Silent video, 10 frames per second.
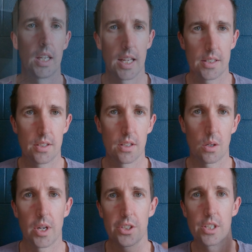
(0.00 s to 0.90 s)
In answer to the
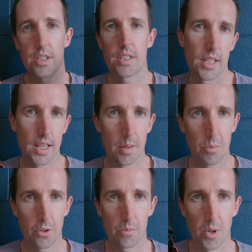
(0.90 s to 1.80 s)
question, did they
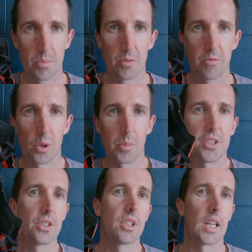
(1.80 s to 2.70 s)
improve my
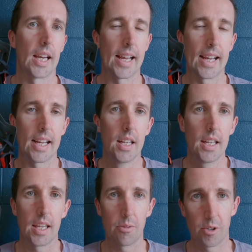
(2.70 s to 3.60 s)
performance?
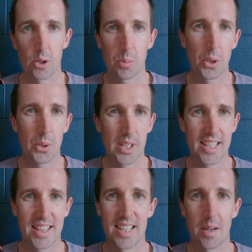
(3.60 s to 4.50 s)
If we look purely
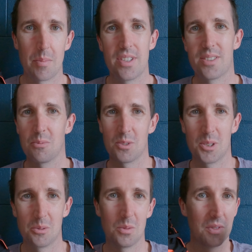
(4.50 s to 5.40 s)
at the numbers,
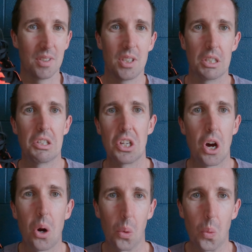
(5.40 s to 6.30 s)
well,
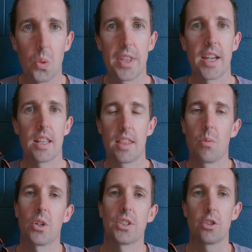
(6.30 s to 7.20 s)
no, there
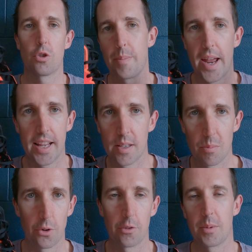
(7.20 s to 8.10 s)
wasn't a dramatic
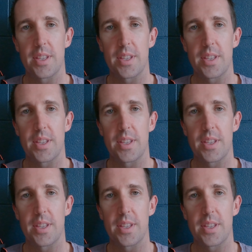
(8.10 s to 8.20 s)
improvement.